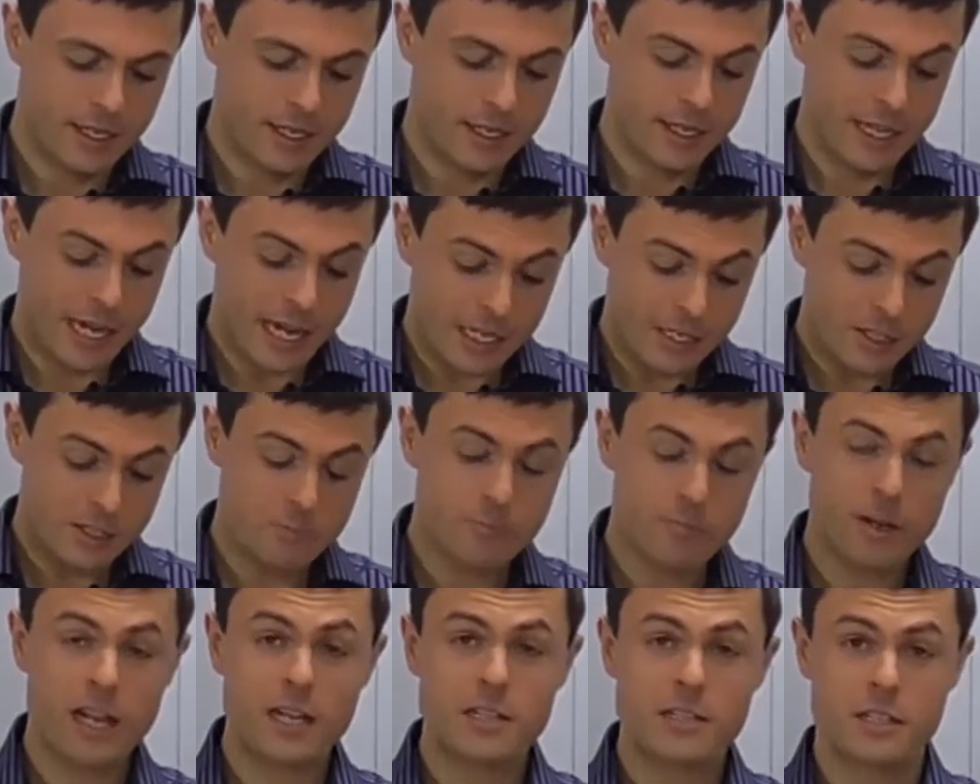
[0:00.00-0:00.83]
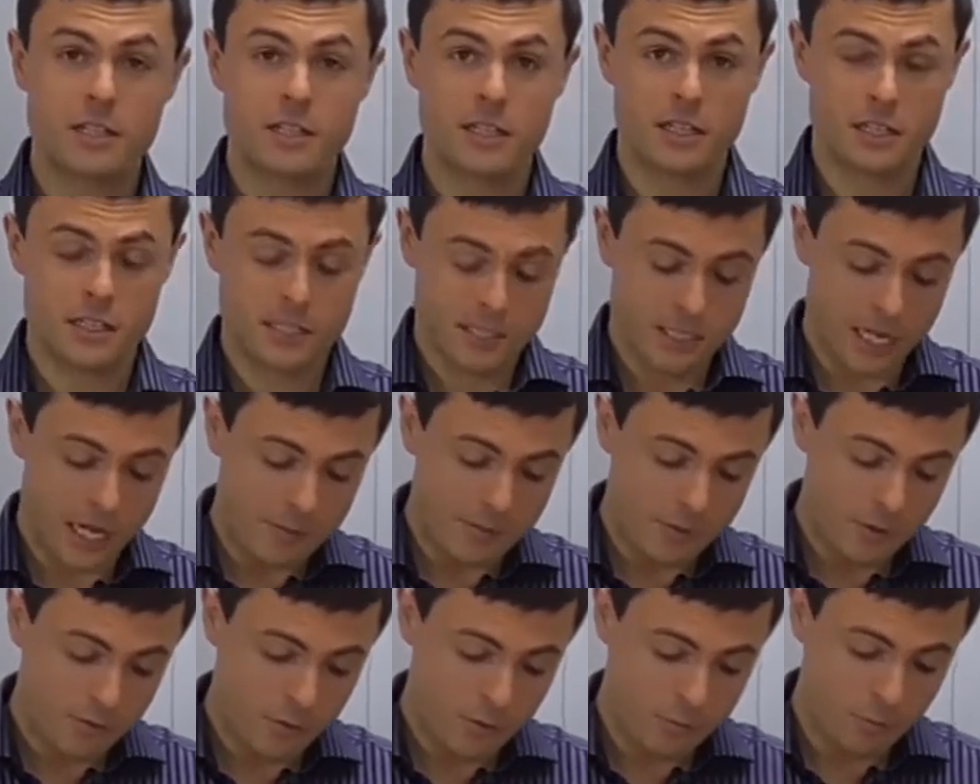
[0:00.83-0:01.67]
The action plans in the
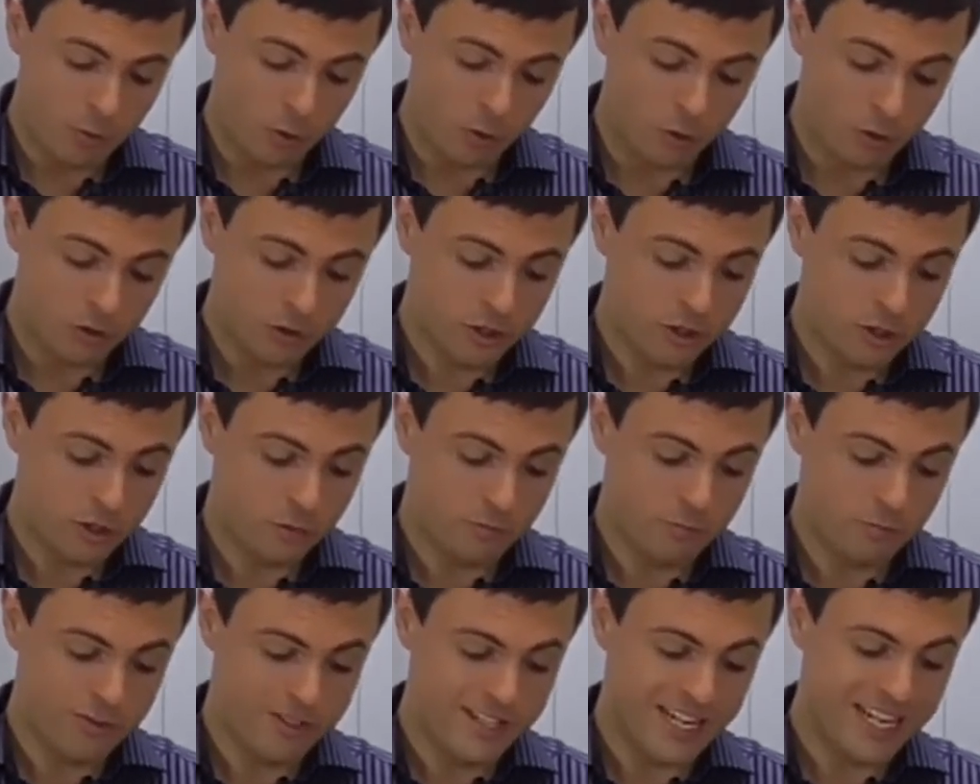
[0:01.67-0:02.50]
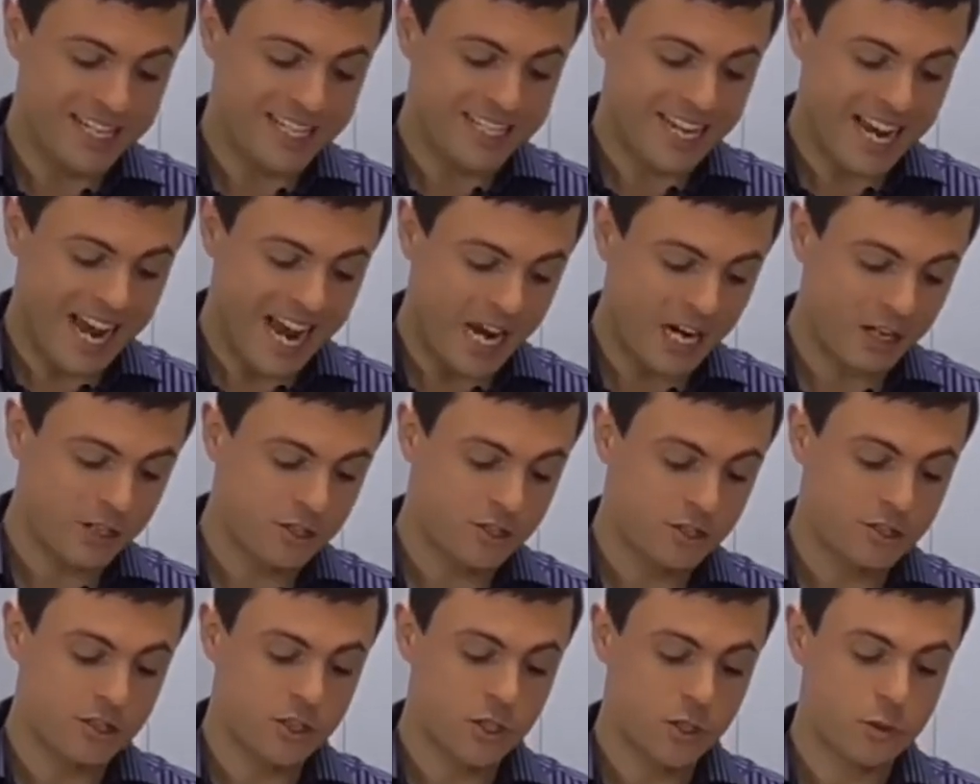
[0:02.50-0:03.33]
assignment reports should present
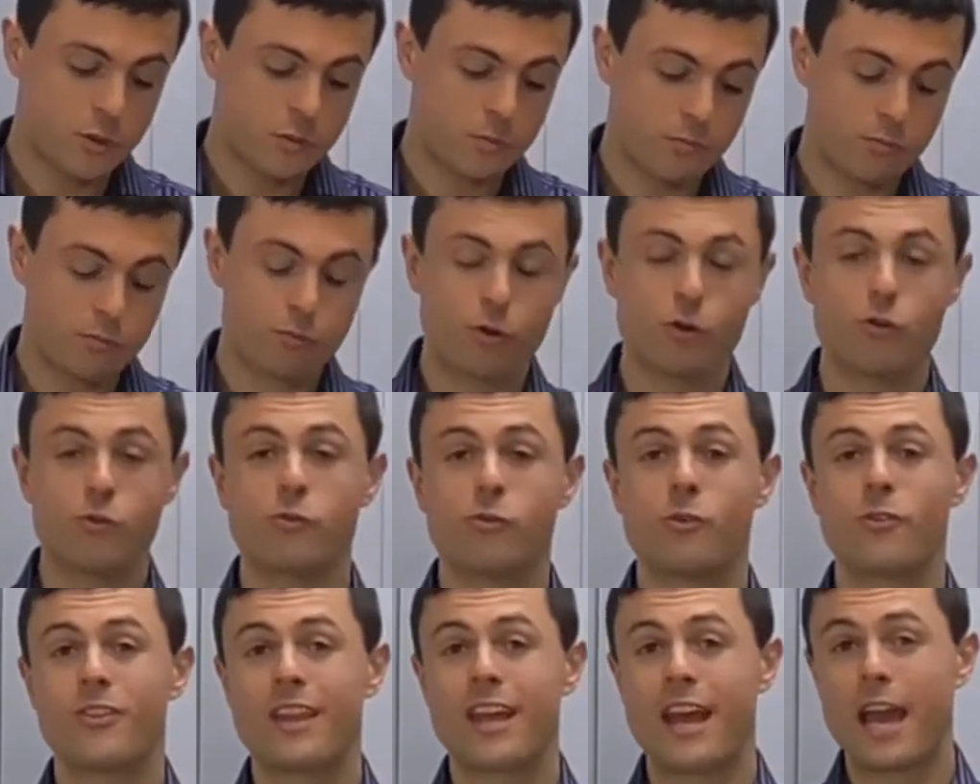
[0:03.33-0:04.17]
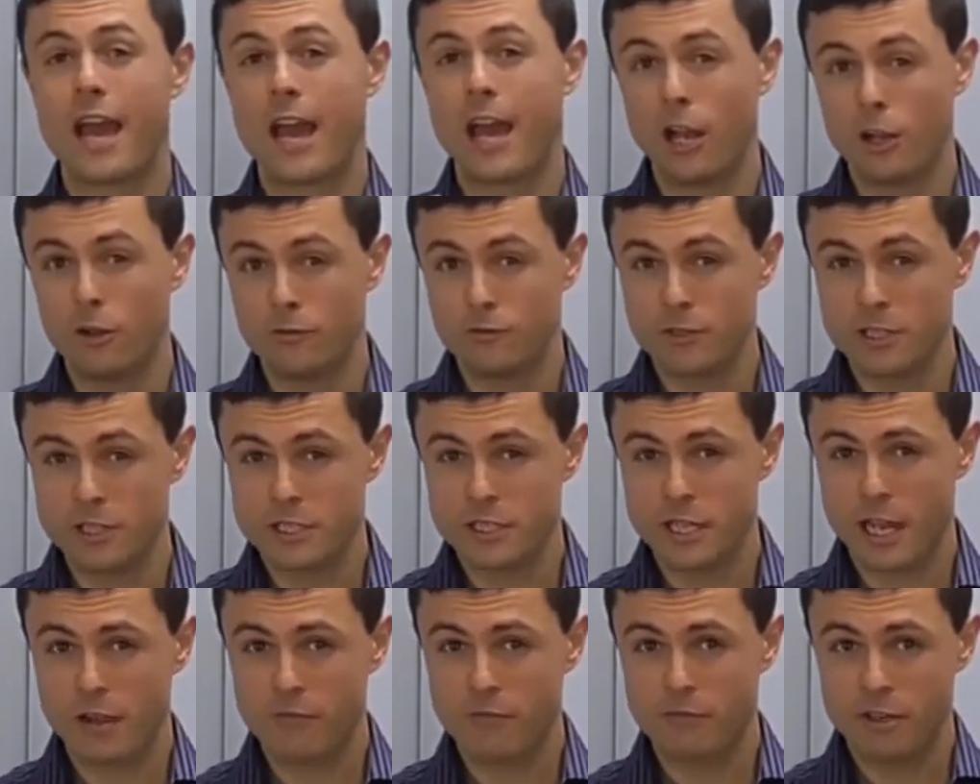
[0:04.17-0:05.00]
actions to improve the health and
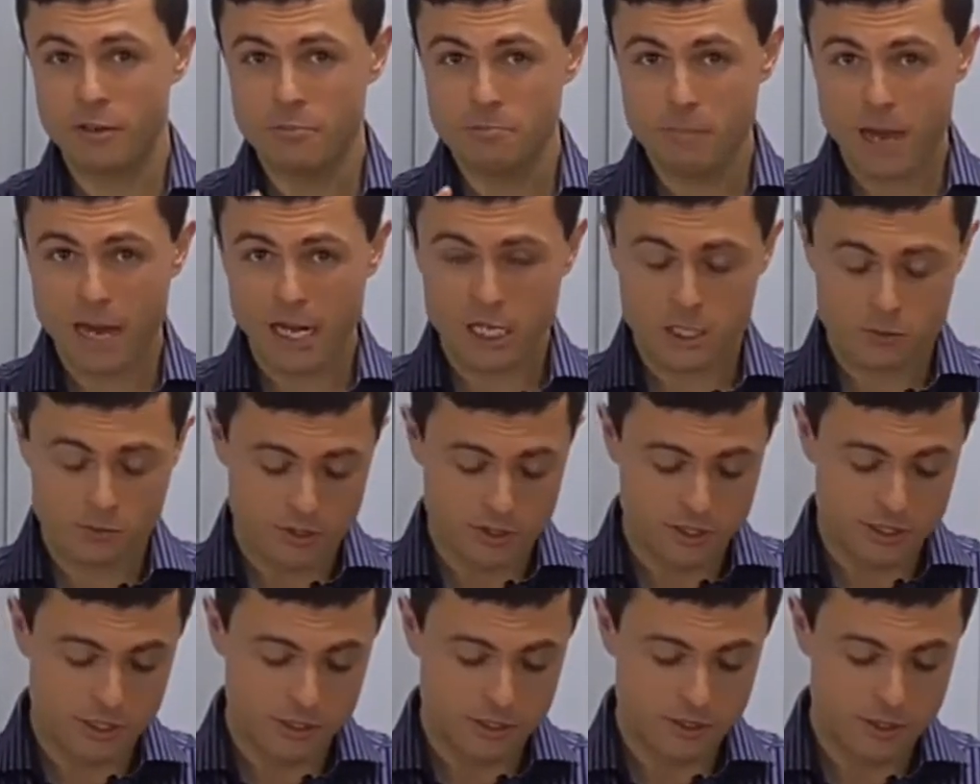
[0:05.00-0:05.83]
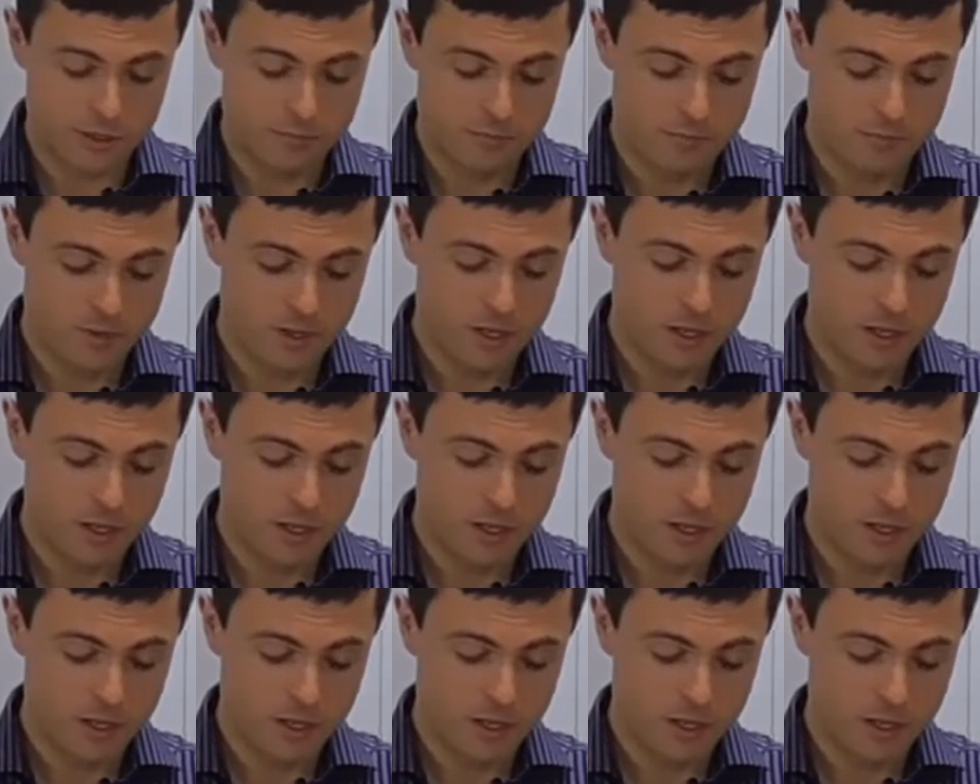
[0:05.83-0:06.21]
safety management system